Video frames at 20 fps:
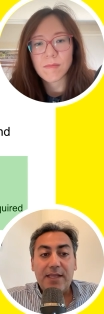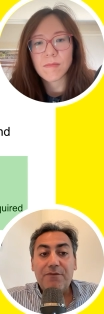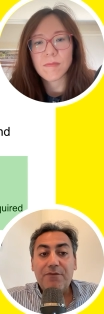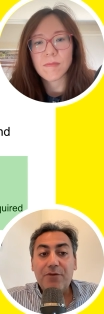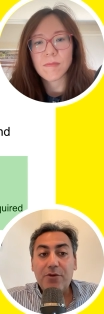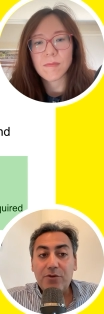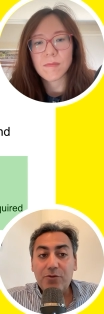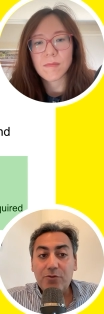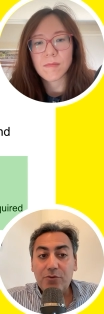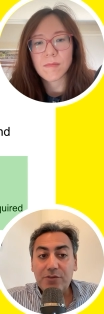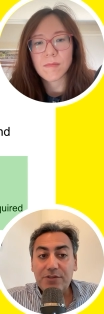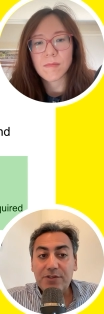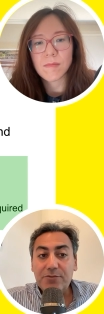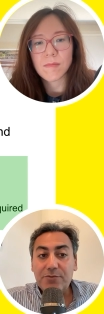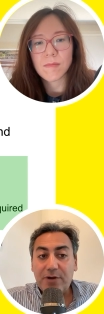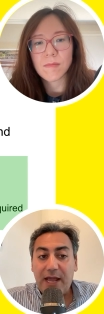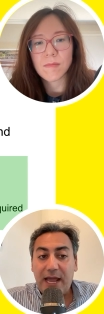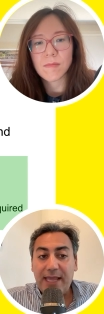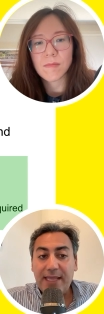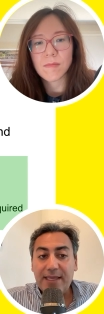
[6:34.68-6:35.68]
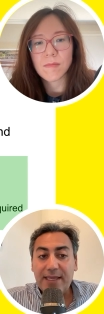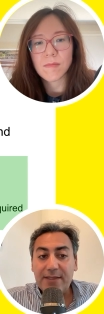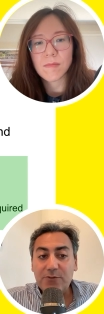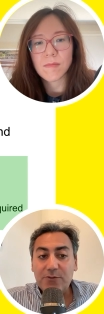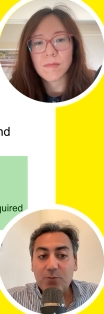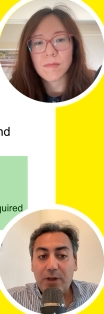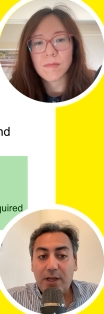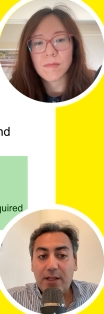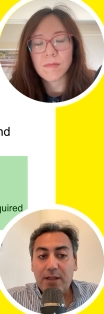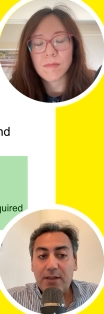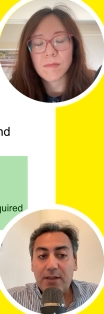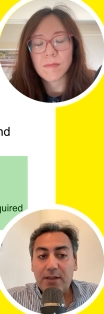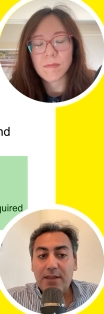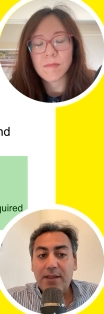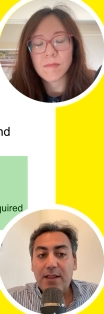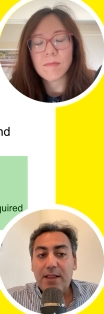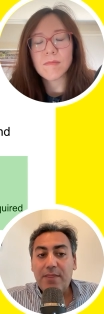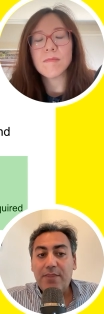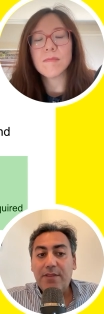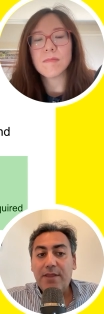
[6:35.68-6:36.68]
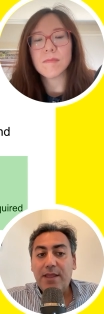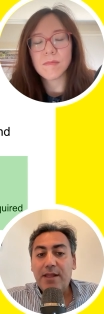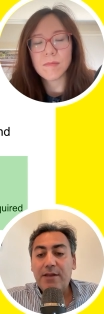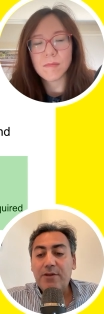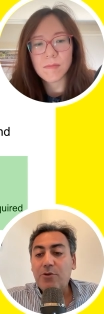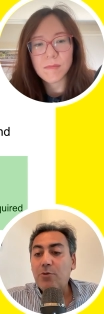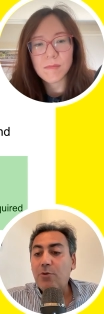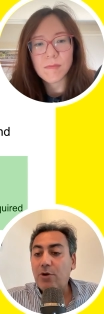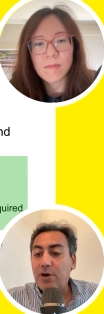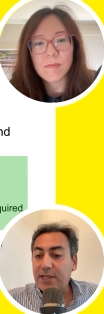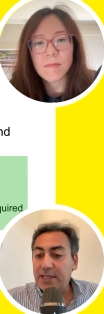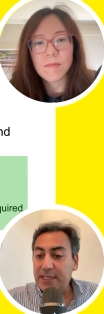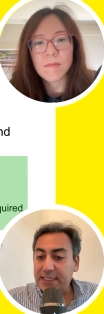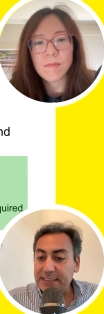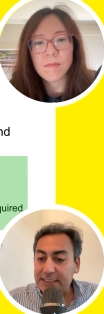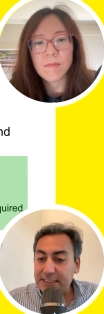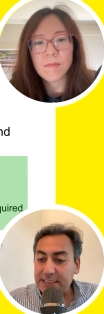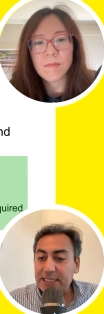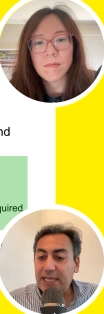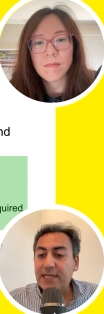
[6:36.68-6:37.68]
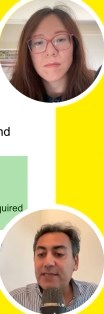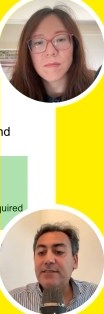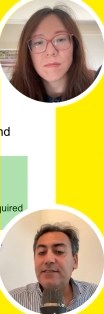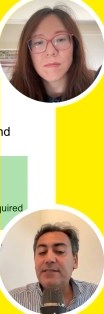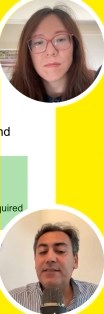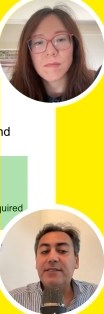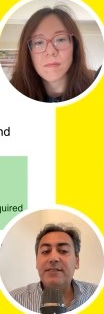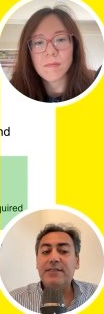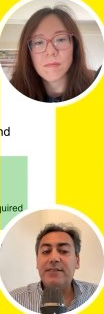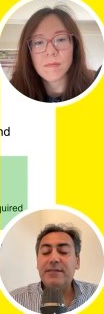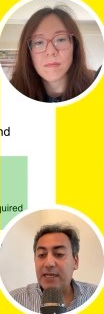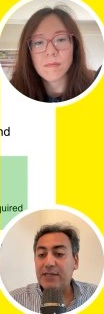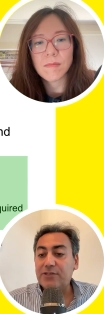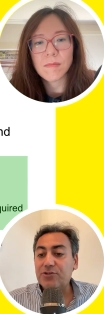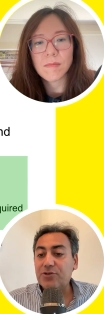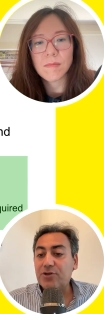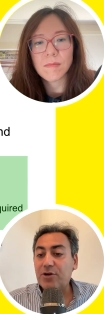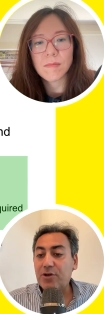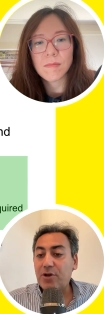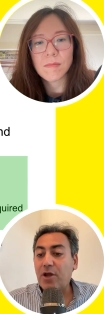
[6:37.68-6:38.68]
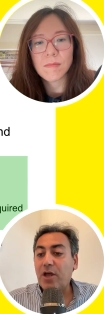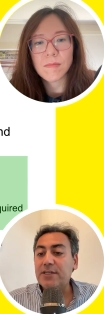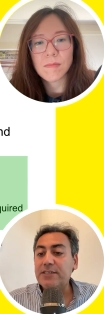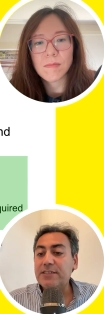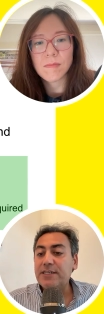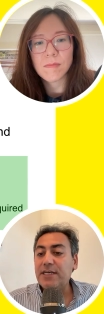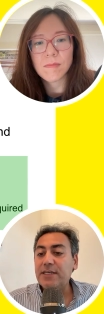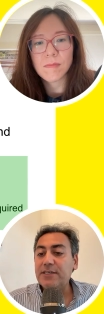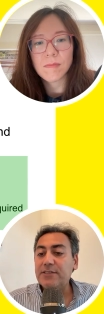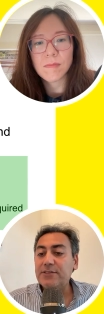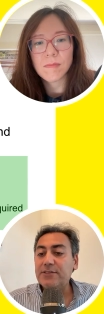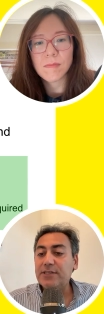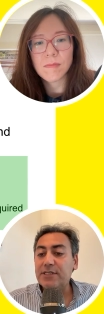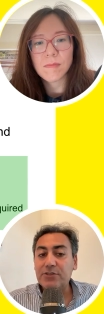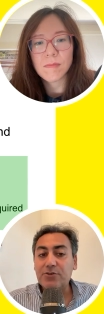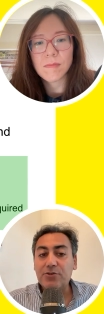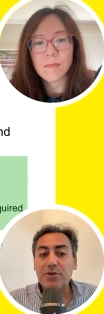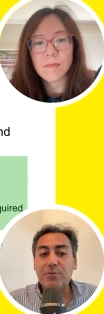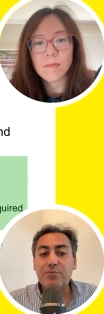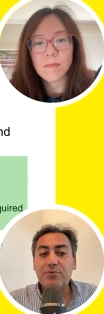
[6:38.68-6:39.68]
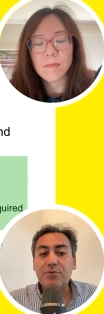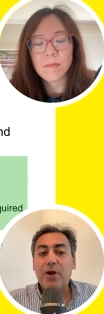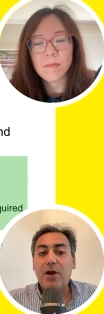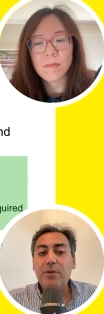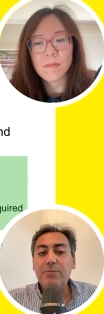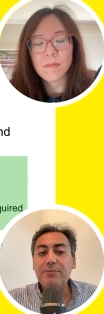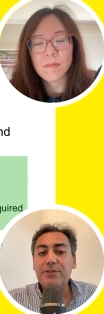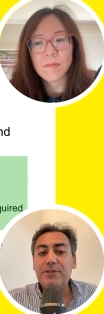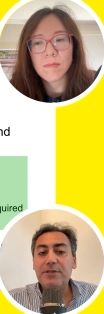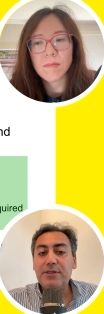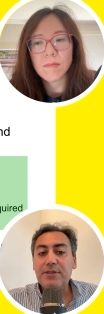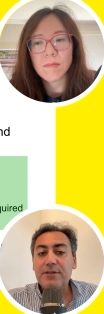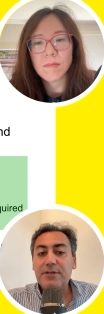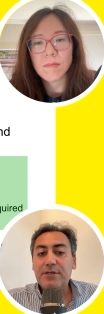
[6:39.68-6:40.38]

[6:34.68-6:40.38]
Speaker 1: if you use RAG as well, mm-hmm. then you are injecting extra context into the prompt,